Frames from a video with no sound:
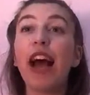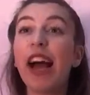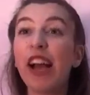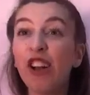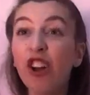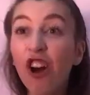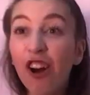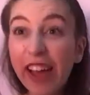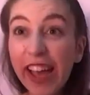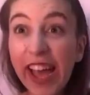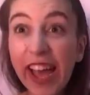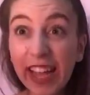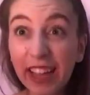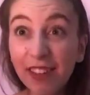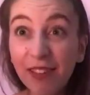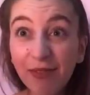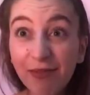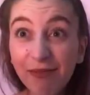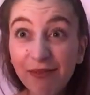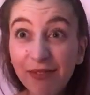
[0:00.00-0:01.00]
I got
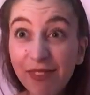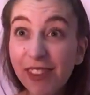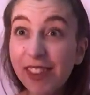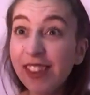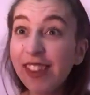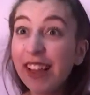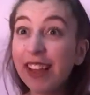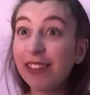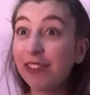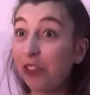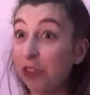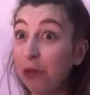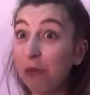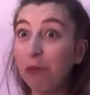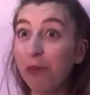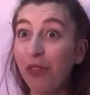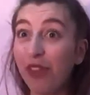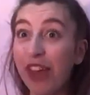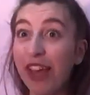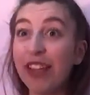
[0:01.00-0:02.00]
in, So that's
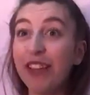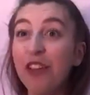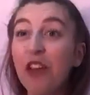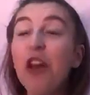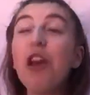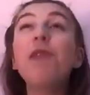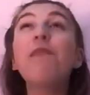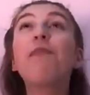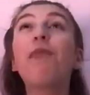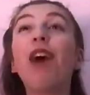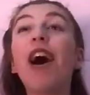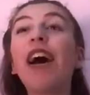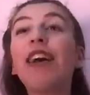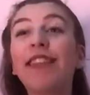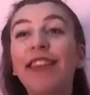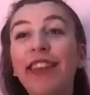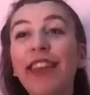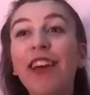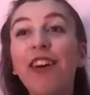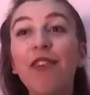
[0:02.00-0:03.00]
something, but I
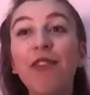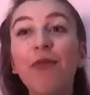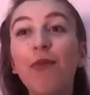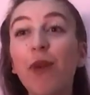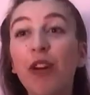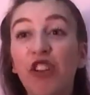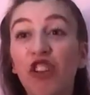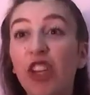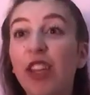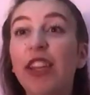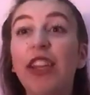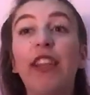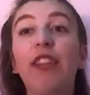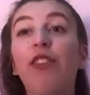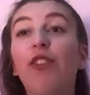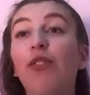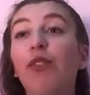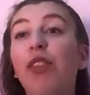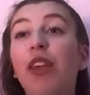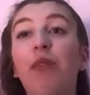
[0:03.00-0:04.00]
still wish I
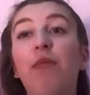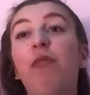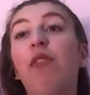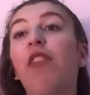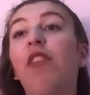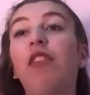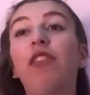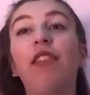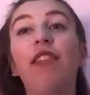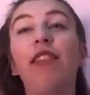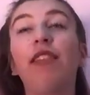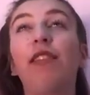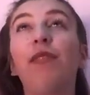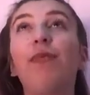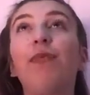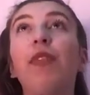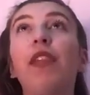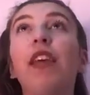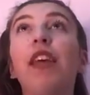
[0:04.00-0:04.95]
didn't do that one because